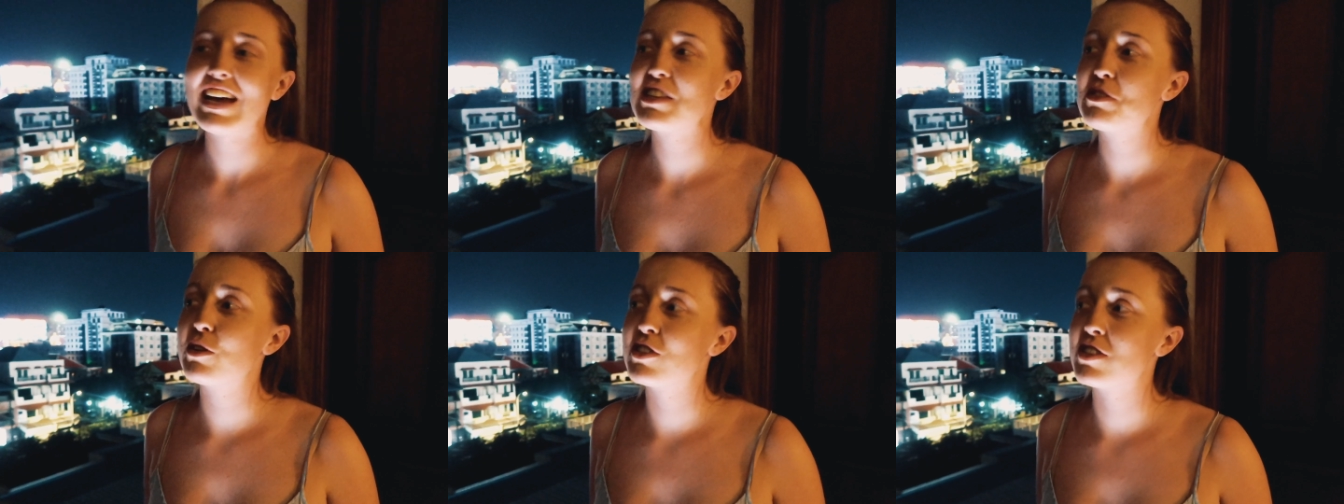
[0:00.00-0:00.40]

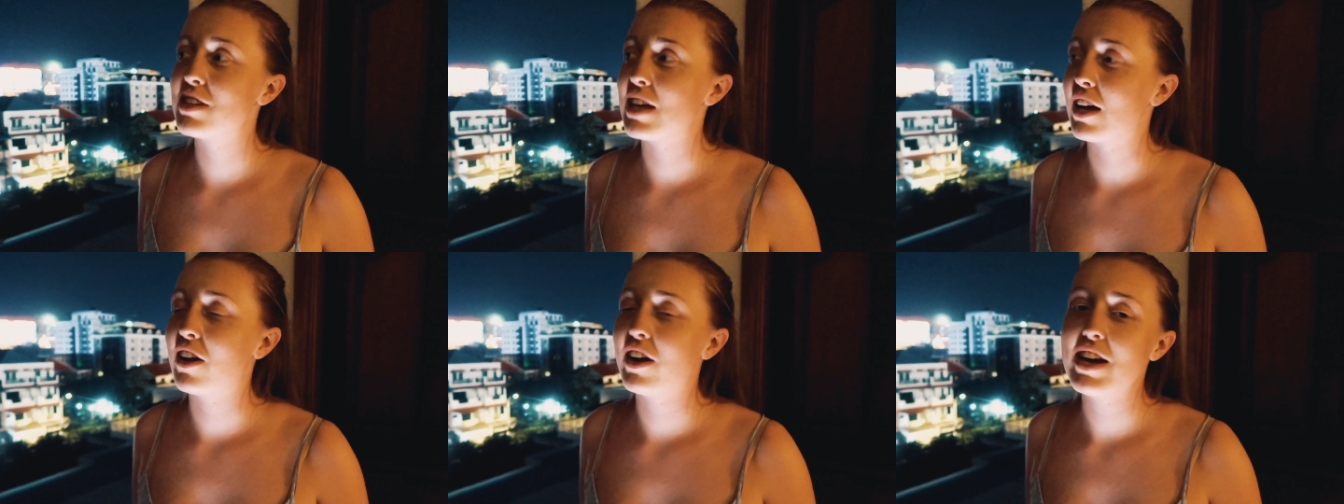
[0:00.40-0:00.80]
Thanks for watching
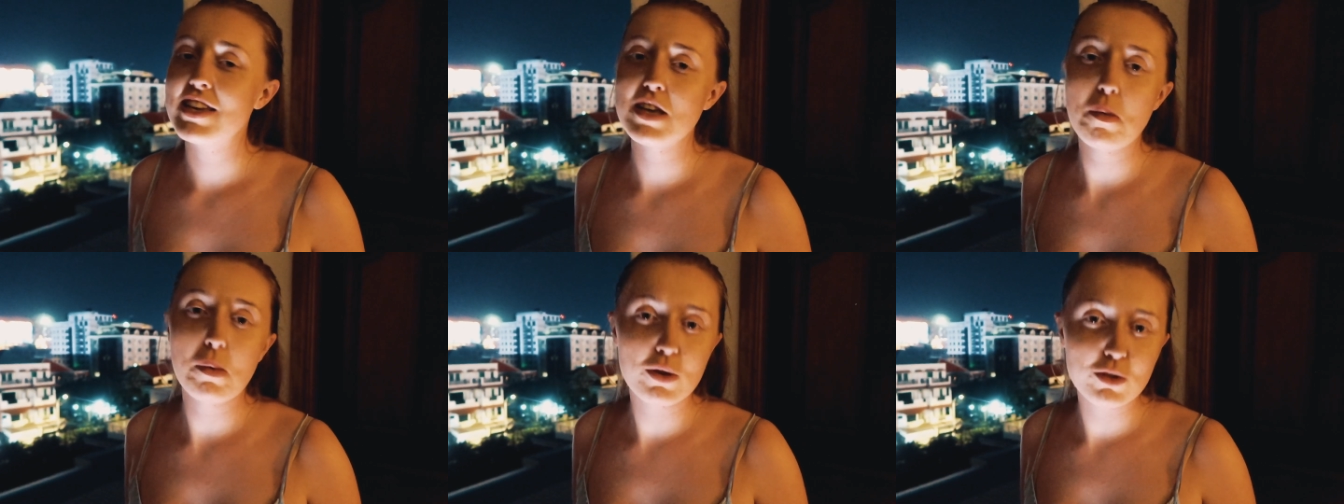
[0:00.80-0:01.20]
today guys,
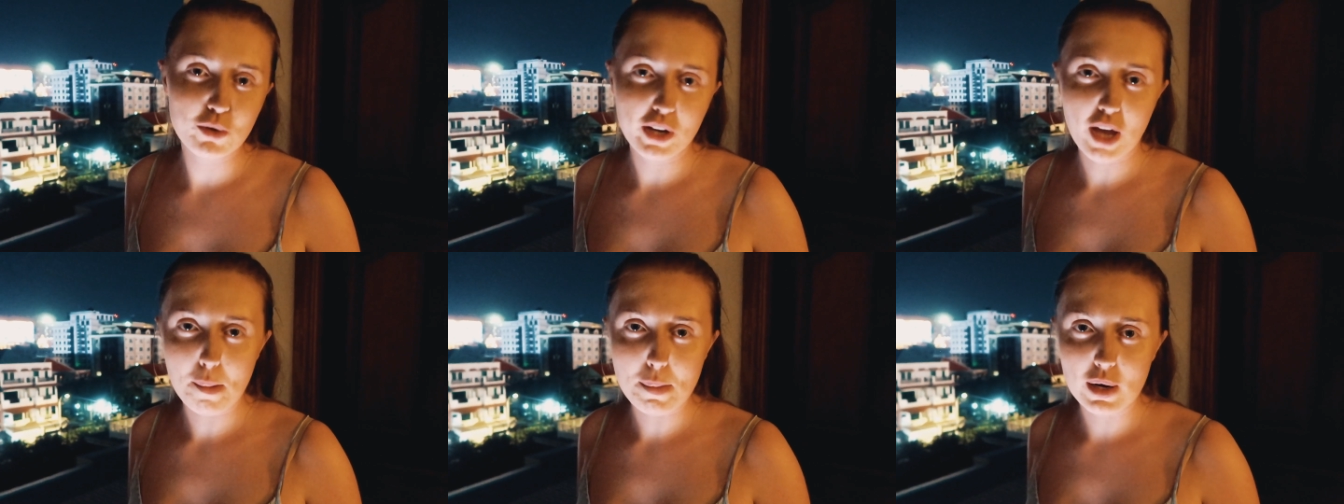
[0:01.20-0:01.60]
hope you
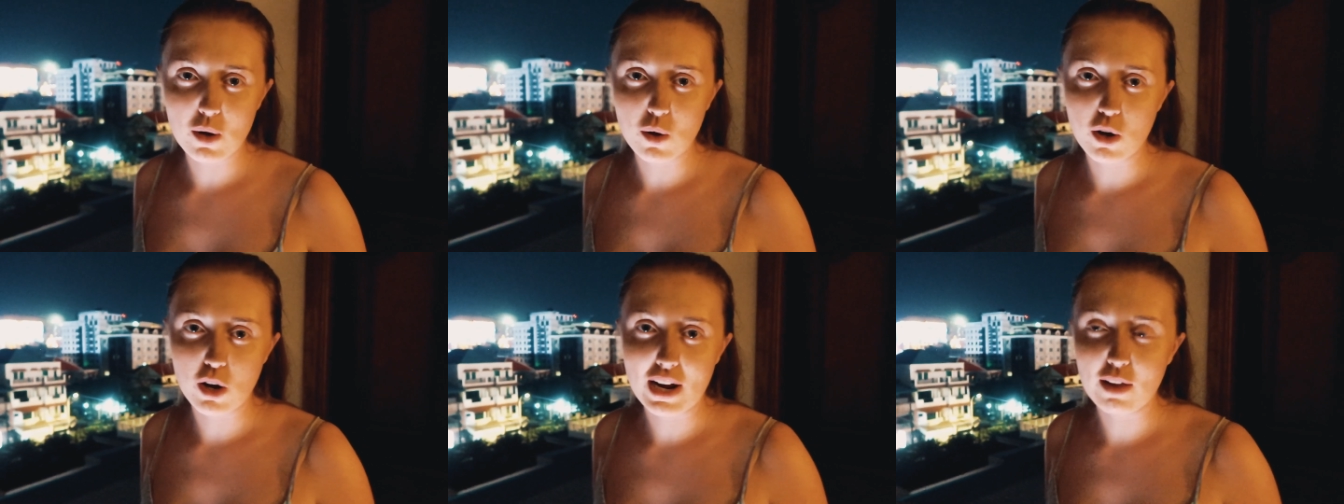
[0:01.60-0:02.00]
enjoyed coming
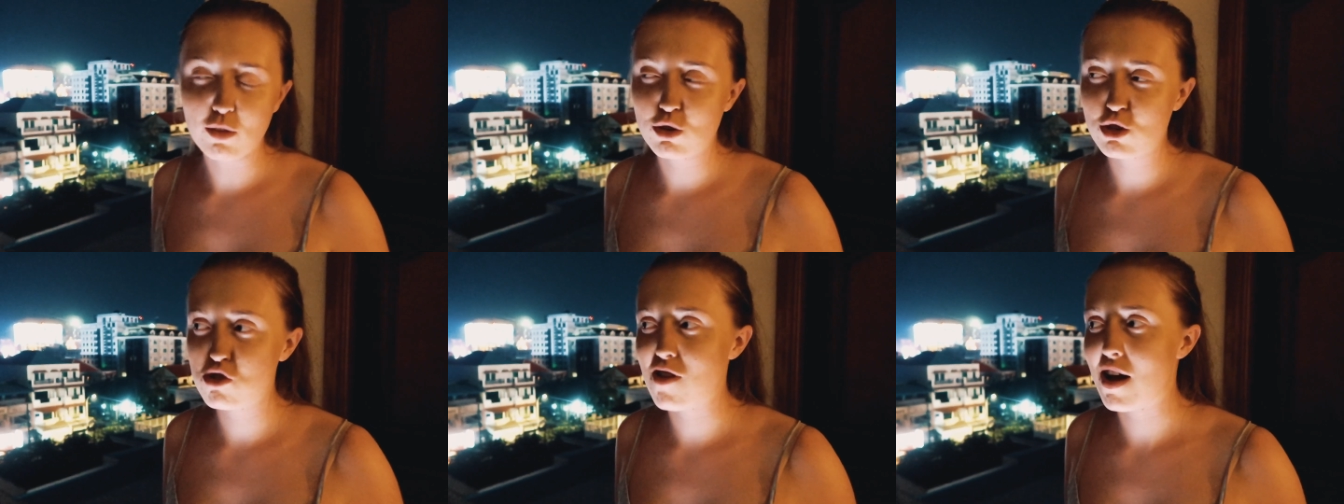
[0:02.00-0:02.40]
along on our
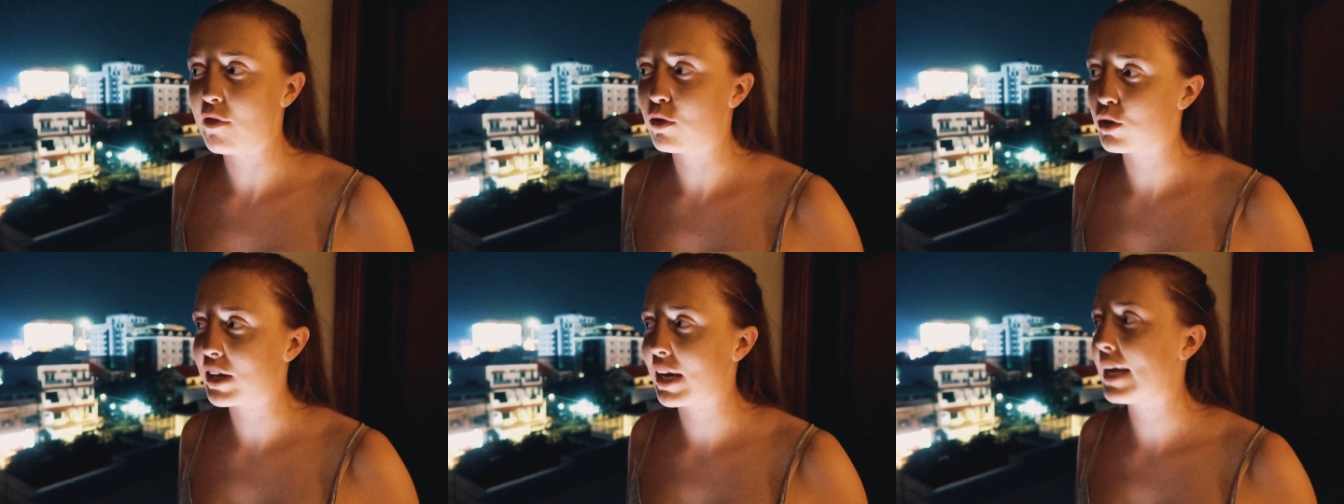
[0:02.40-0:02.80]
little
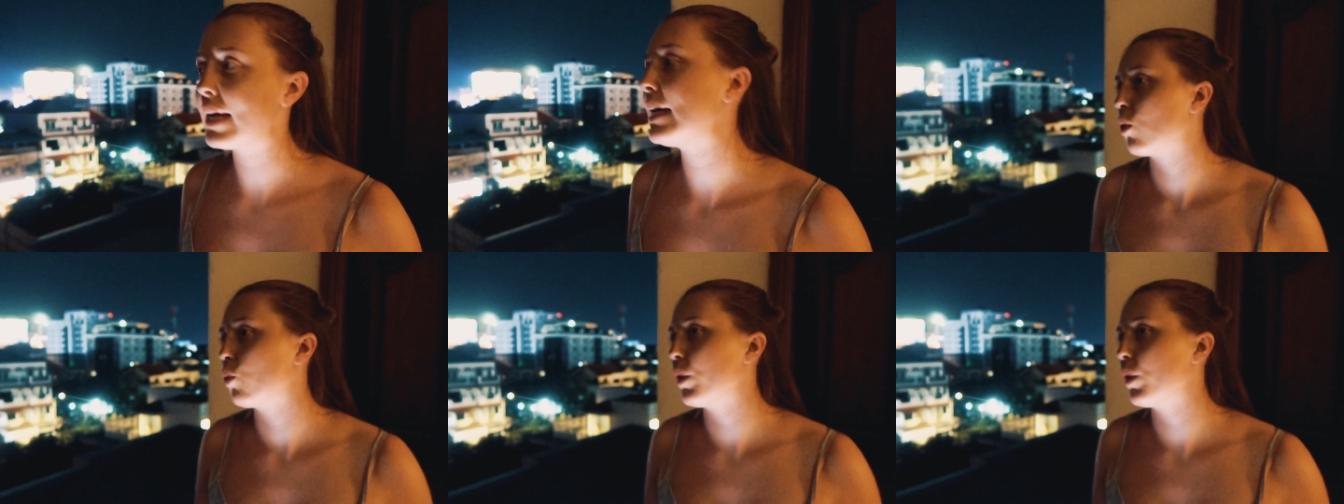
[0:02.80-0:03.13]
travel day.